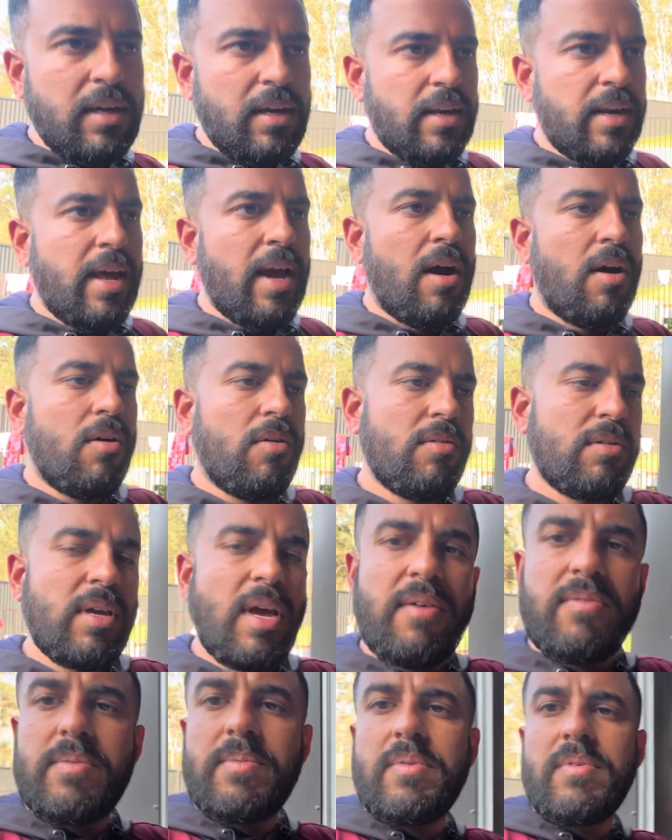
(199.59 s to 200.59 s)
Now you
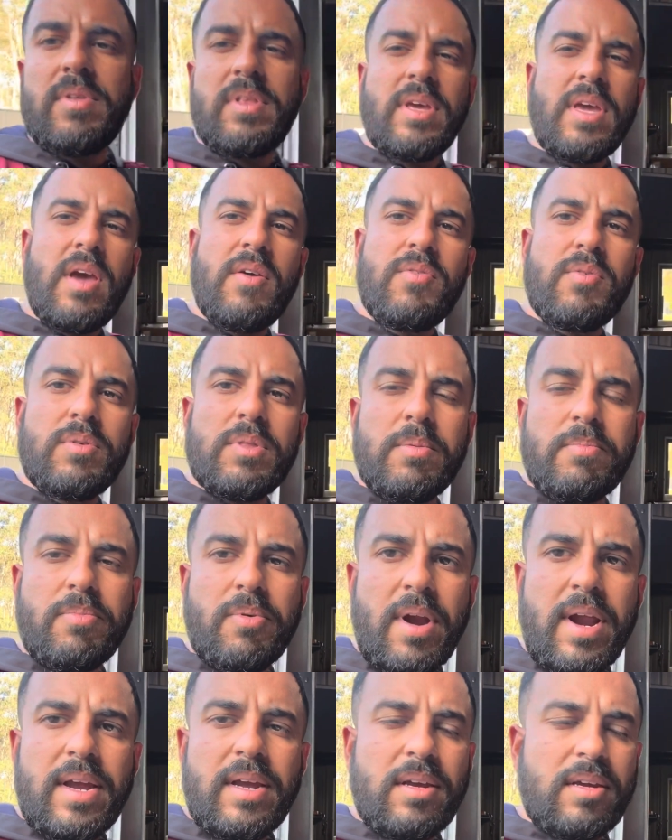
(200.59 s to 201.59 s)
have to be really careful with the
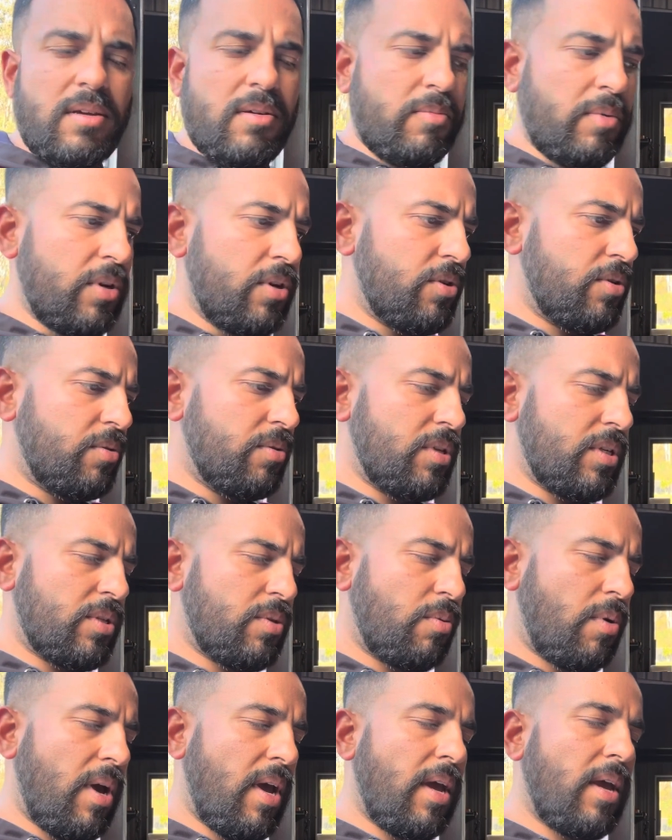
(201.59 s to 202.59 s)
brake when you do it this
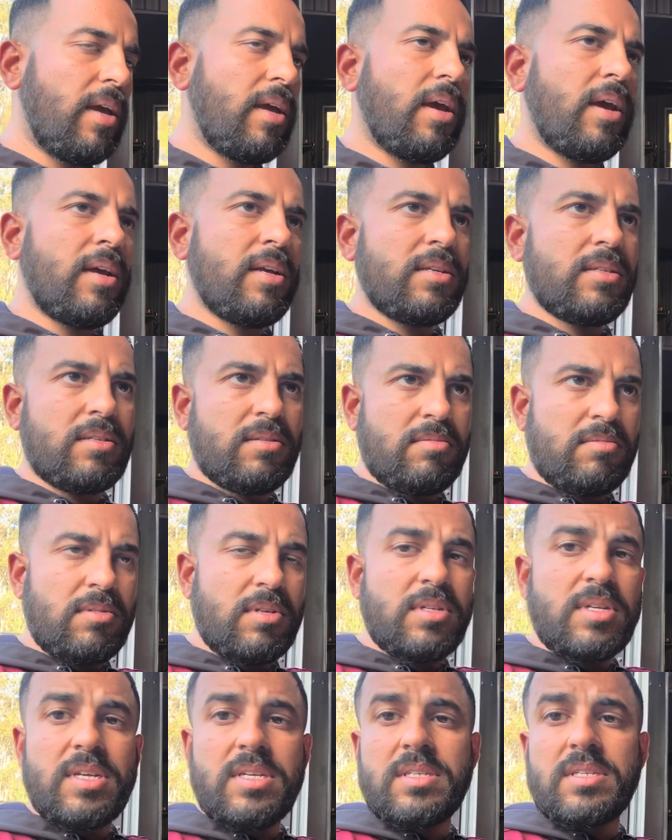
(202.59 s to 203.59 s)
way, is the
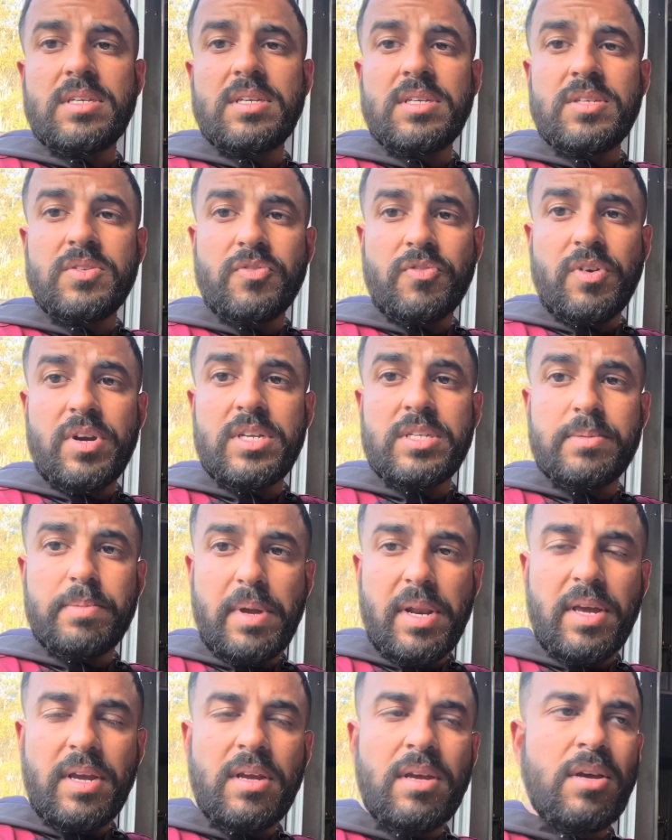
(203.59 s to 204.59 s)
disc is free
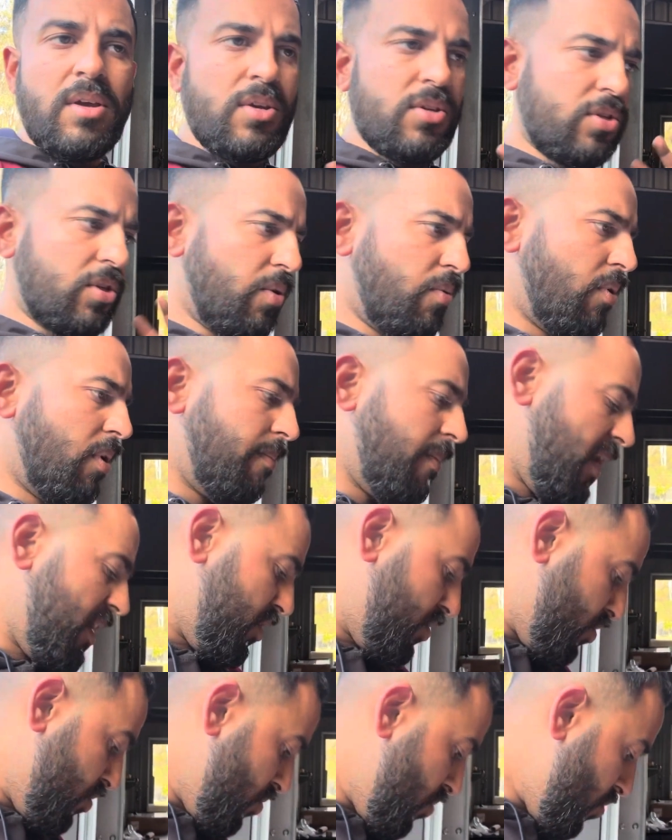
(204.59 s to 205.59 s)
spinning, so you want to make
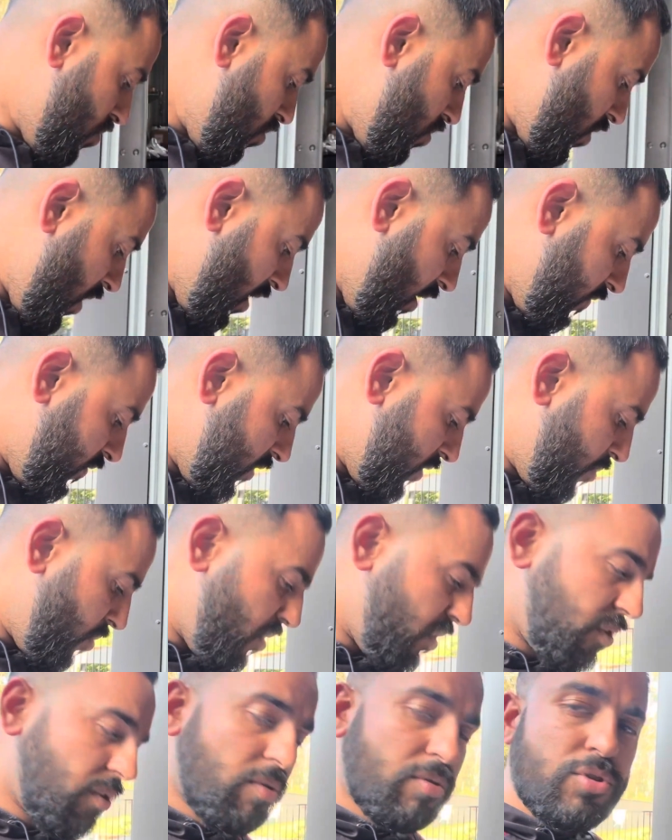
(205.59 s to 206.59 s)
sure, and I've just put a
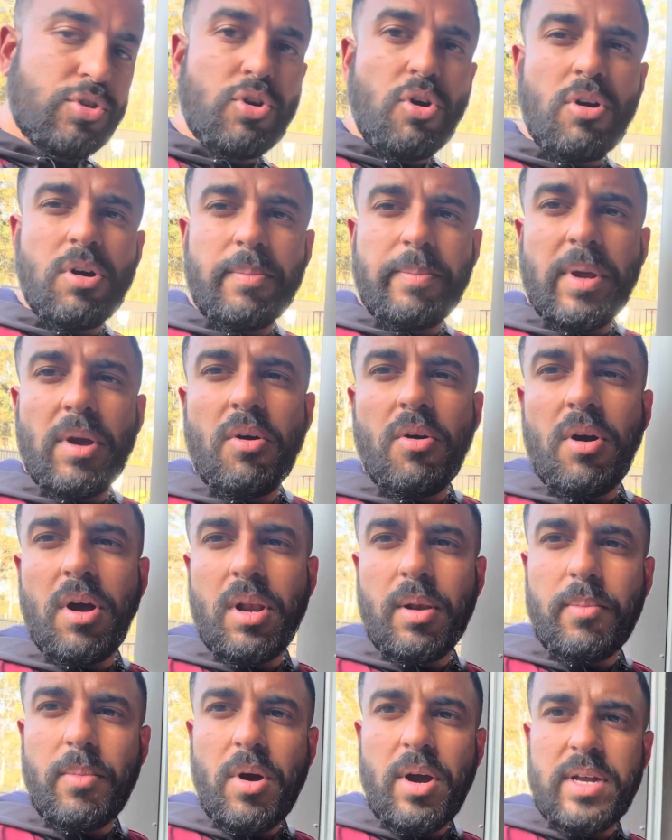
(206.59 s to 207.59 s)
little chock
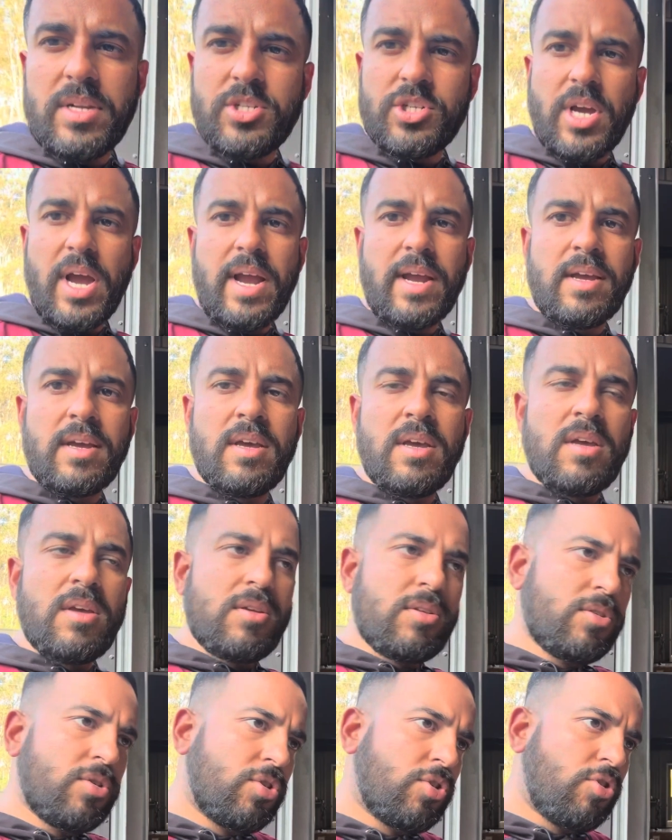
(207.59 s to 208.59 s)
behind my jack
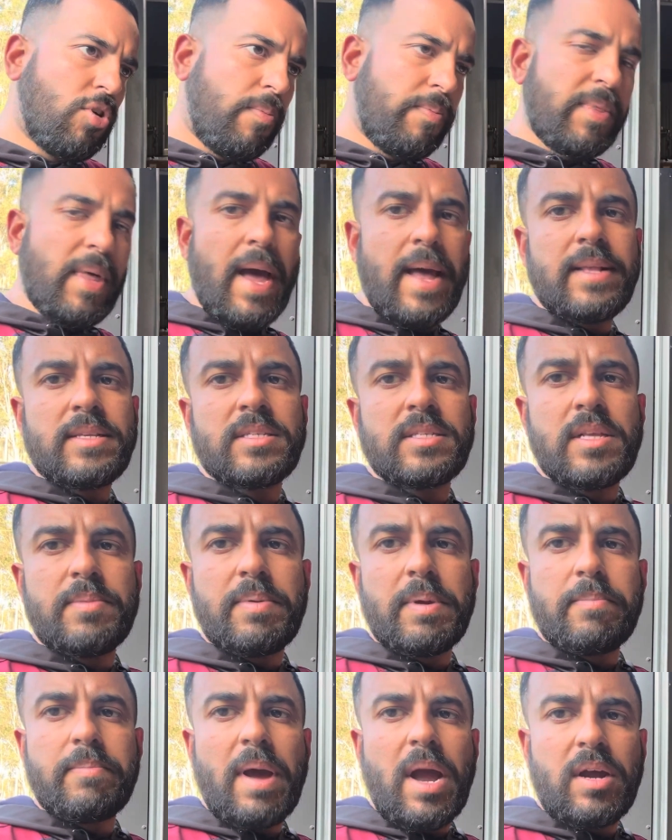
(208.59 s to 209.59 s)
to stop that
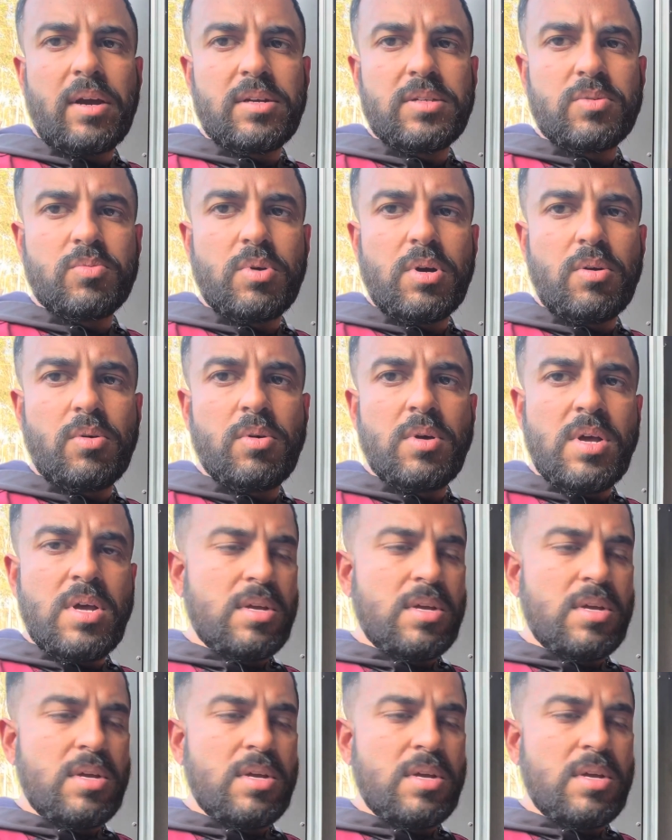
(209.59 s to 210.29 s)
slipping back as well.